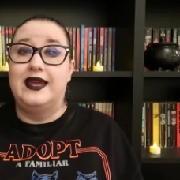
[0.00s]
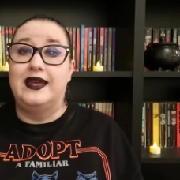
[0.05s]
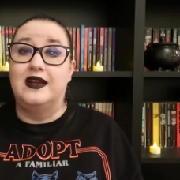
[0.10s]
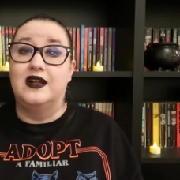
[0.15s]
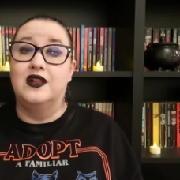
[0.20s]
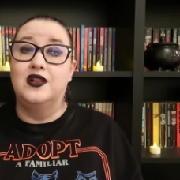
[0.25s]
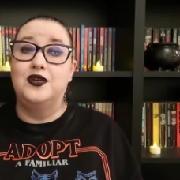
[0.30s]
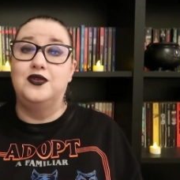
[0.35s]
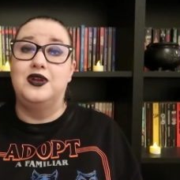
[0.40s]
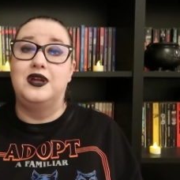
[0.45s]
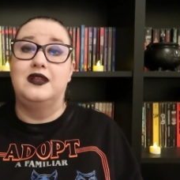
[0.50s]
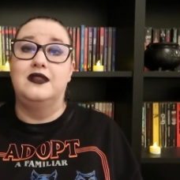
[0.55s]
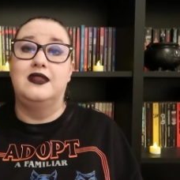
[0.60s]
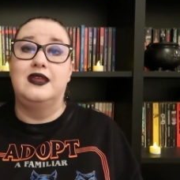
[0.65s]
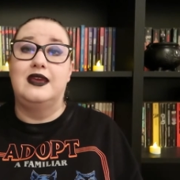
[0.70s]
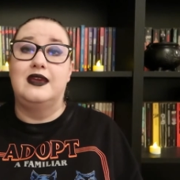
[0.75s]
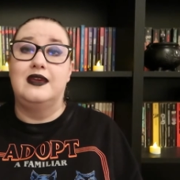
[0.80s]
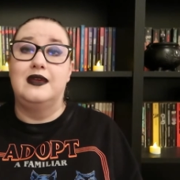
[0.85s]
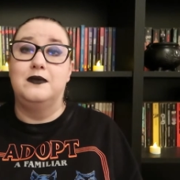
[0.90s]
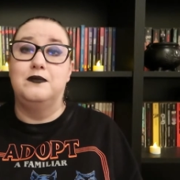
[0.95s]
including
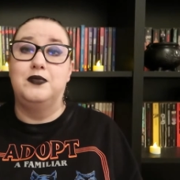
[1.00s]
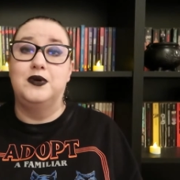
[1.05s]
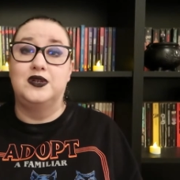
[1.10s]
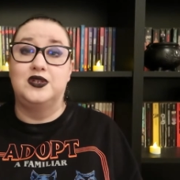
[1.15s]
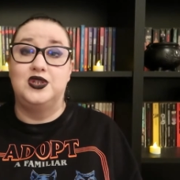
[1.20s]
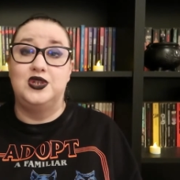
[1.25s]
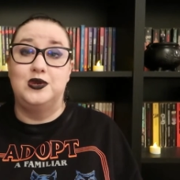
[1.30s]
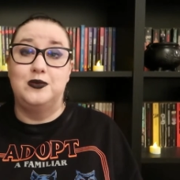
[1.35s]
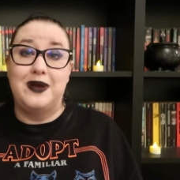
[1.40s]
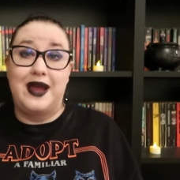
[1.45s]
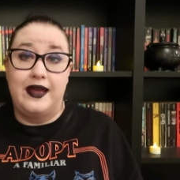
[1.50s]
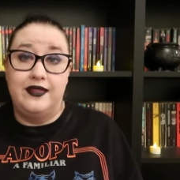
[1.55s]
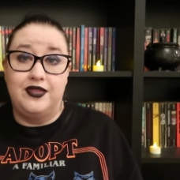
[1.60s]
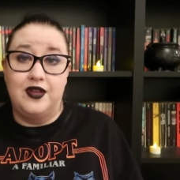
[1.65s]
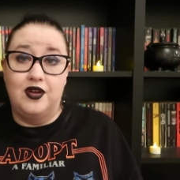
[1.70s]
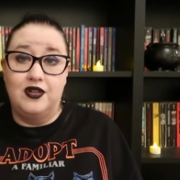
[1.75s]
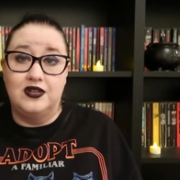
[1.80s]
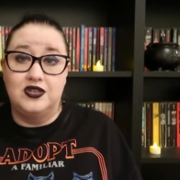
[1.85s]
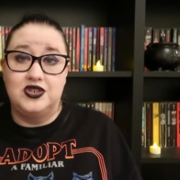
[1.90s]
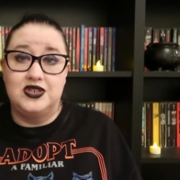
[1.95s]
the booktube
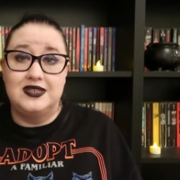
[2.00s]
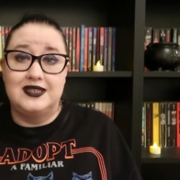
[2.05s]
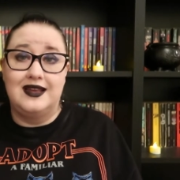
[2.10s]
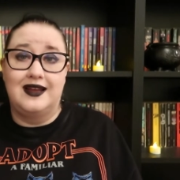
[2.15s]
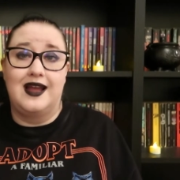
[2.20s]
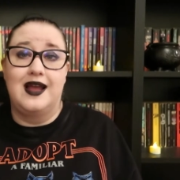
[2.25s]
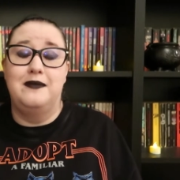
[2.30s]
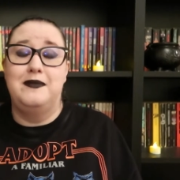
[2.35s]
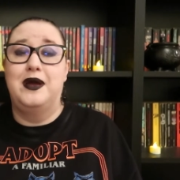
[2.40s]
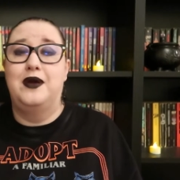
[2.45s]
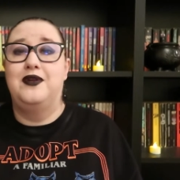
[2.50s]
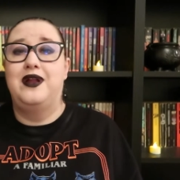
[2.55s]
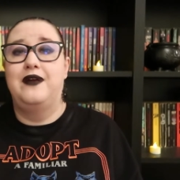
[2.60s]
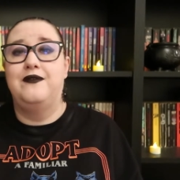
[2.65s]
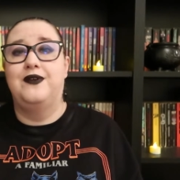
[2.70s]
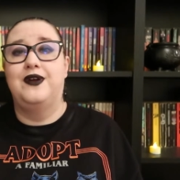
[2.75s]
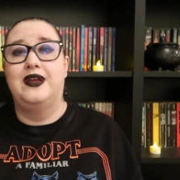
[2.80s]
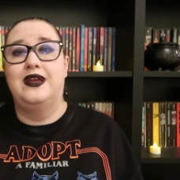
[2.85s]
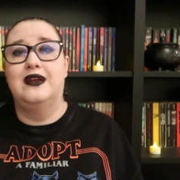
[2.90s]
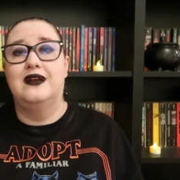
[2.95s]
anthologies that come out
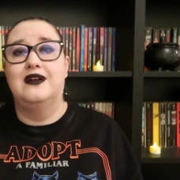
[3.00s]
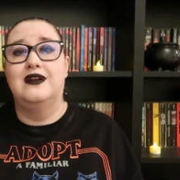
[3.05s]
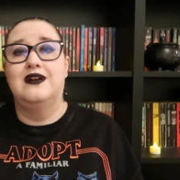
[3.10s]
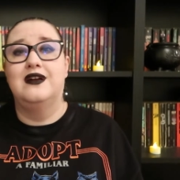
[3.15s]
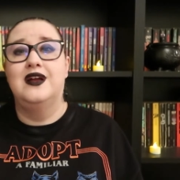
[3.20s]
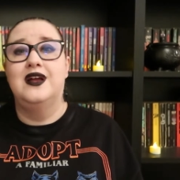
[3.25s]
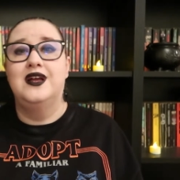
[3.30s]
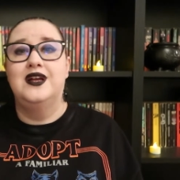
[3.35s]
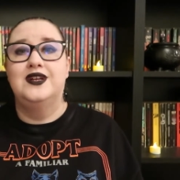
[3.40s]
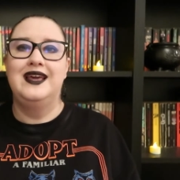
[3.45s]
every year.